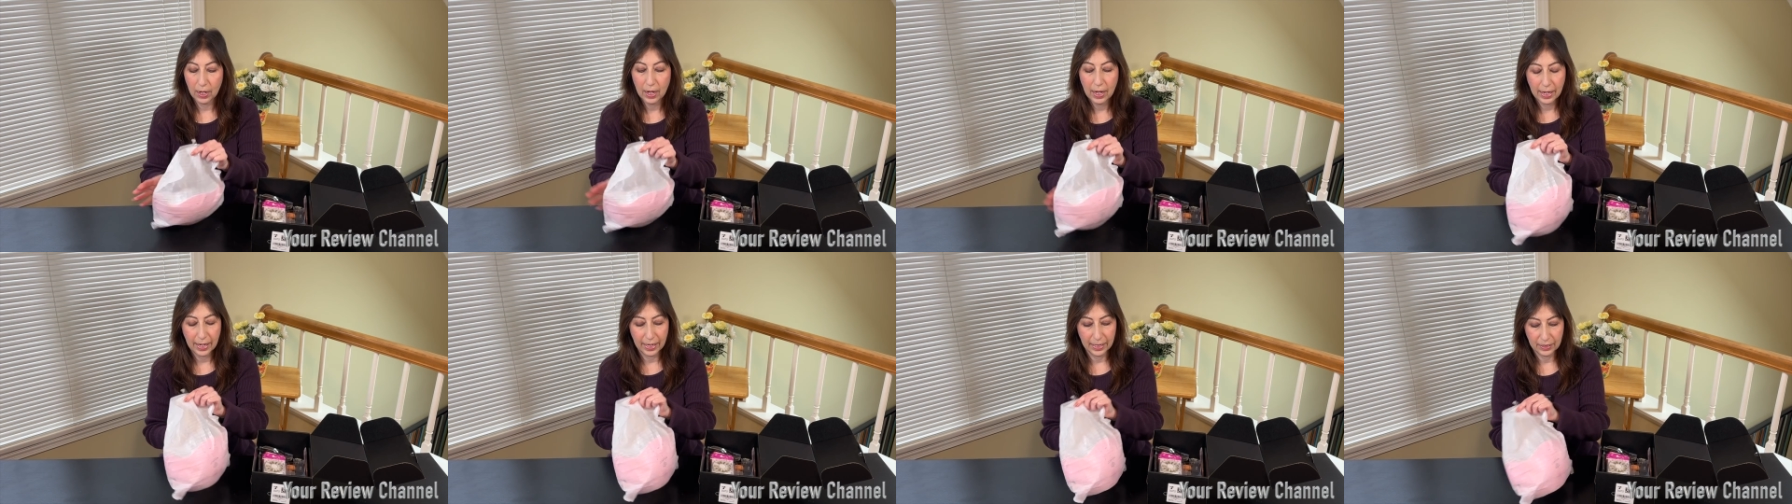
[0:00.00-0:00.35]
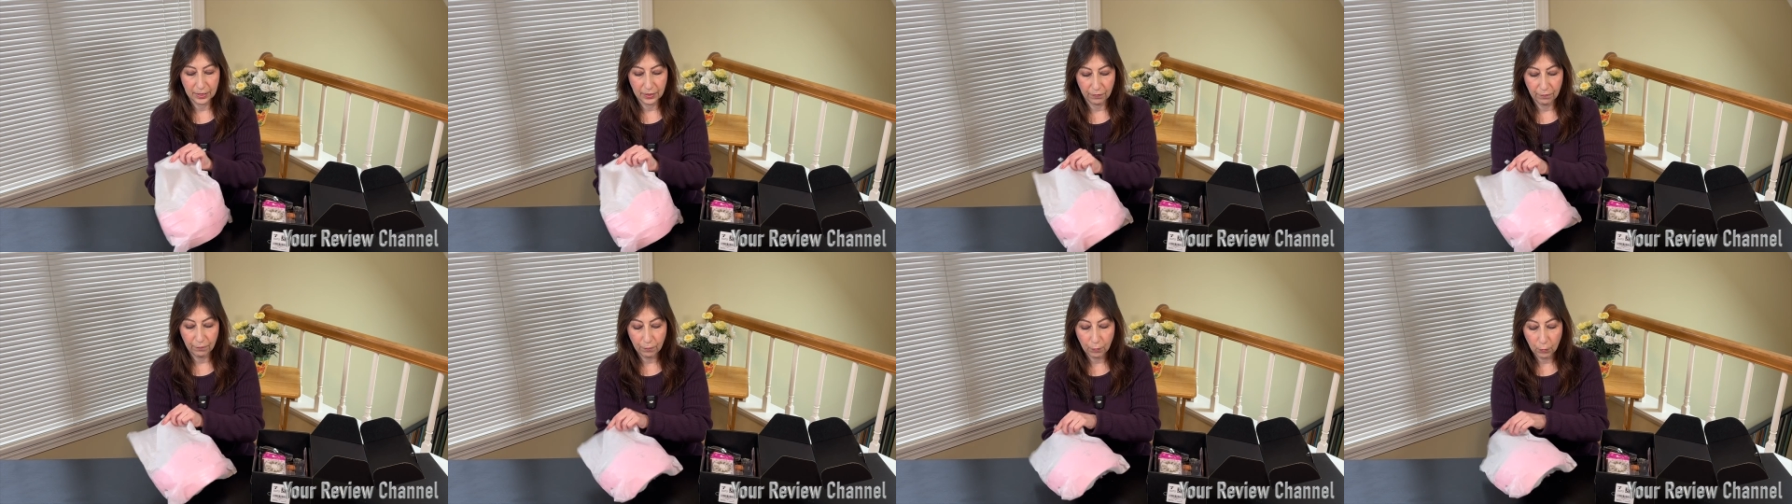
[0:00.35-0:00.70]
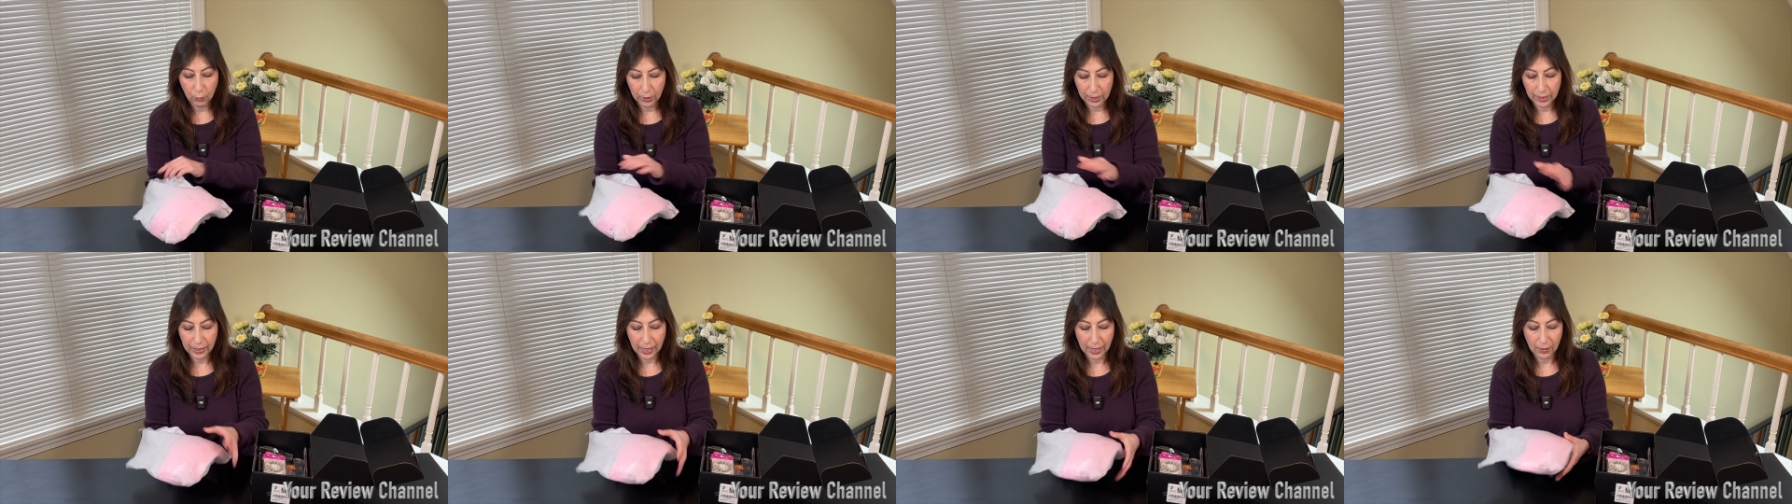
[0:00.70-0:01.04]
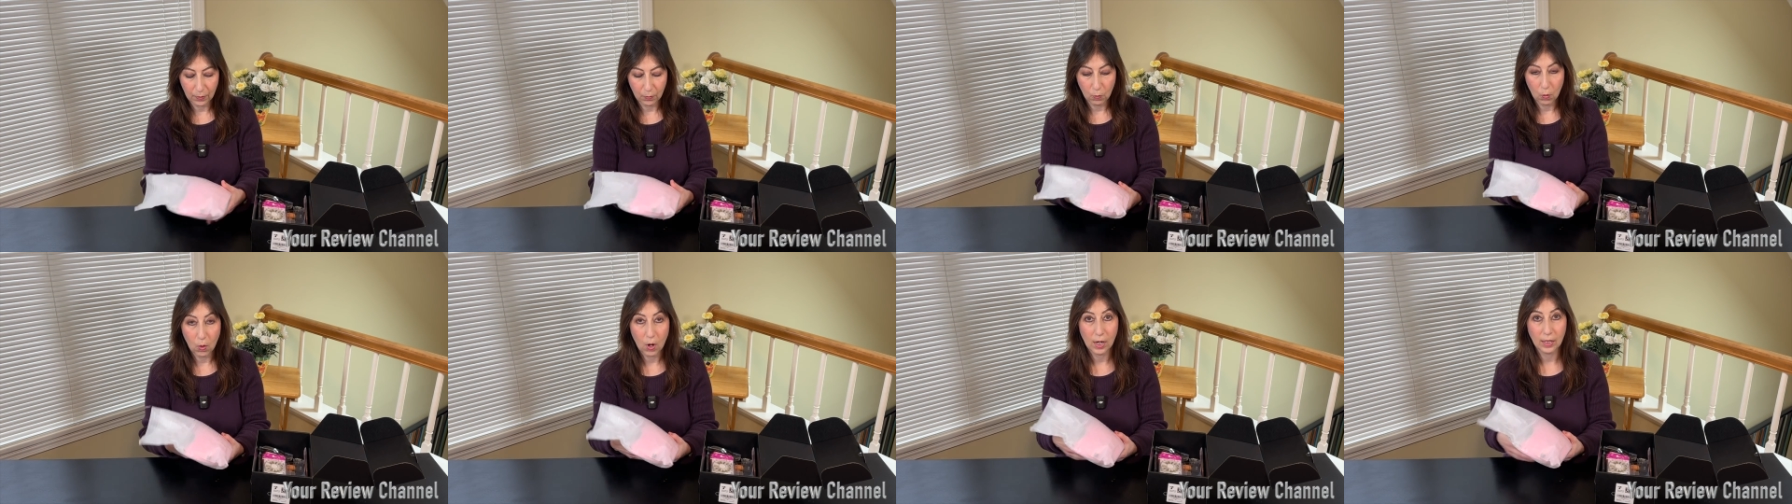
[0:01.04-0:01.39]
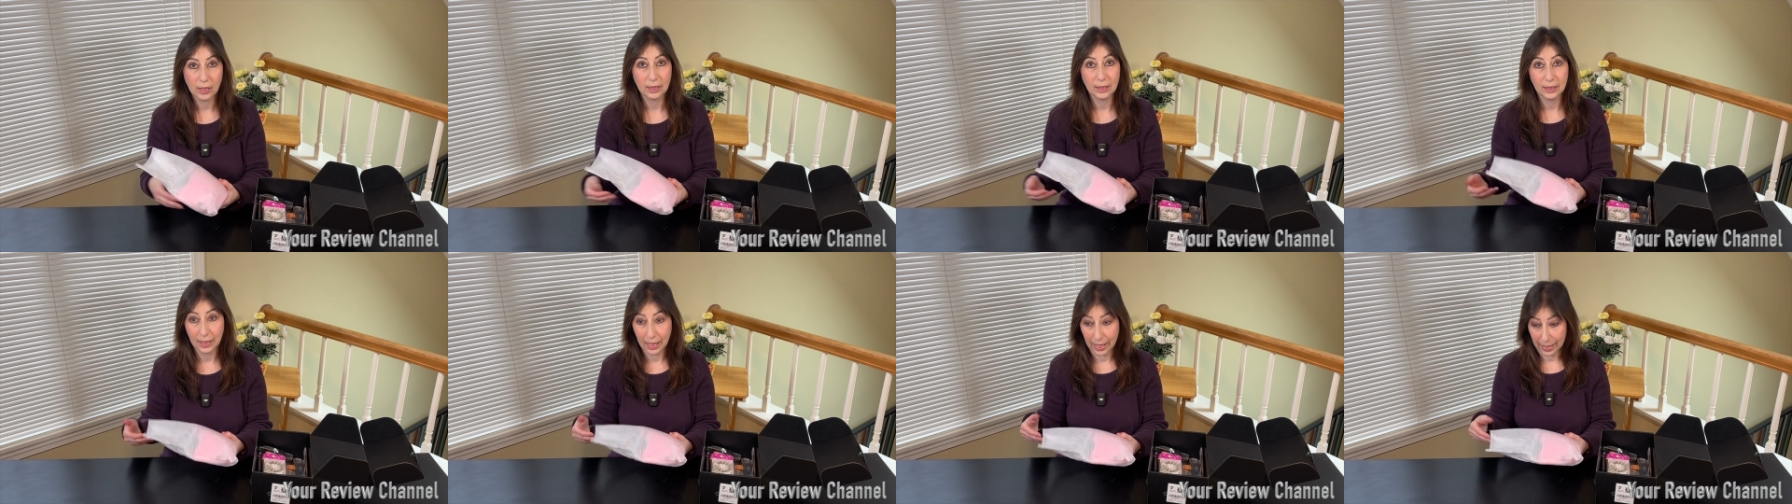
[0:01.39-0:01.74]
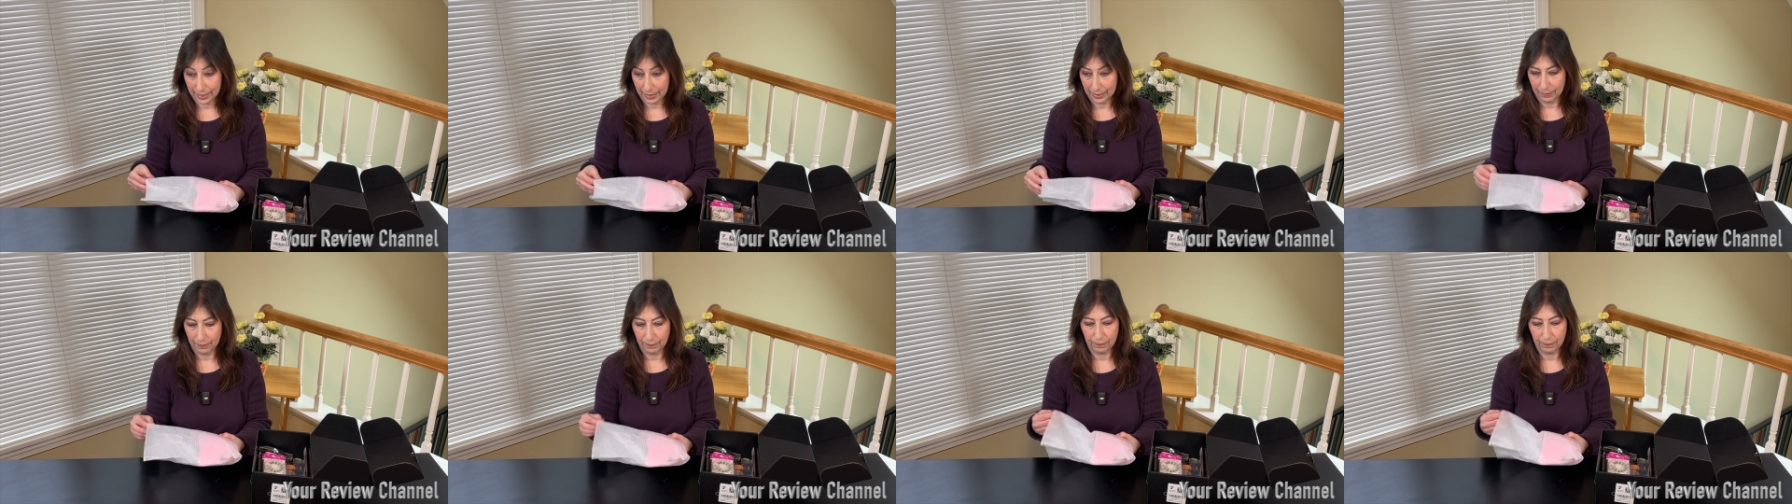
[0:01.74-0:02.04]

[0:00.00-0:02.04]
It's a 48-watt light,